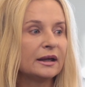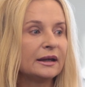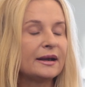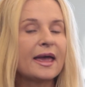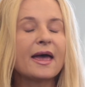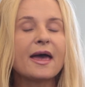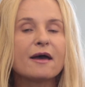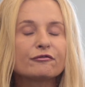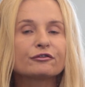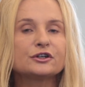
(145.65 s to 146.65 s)
in
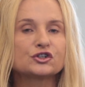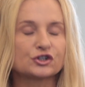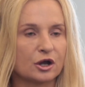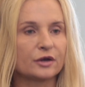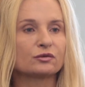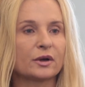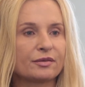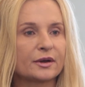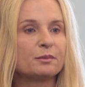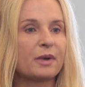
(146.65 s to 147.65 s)
every
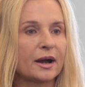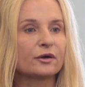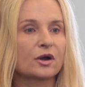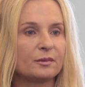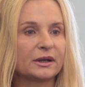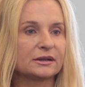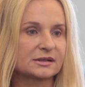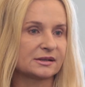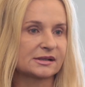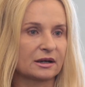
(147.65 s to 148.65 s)
genre that a buyer coming
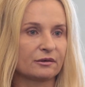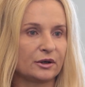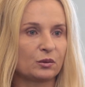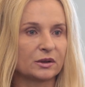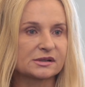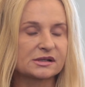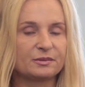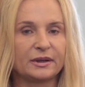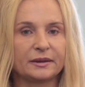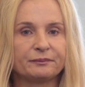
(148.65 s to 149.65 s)
into this area wants
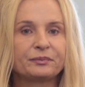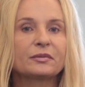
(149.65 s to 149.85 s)
to be.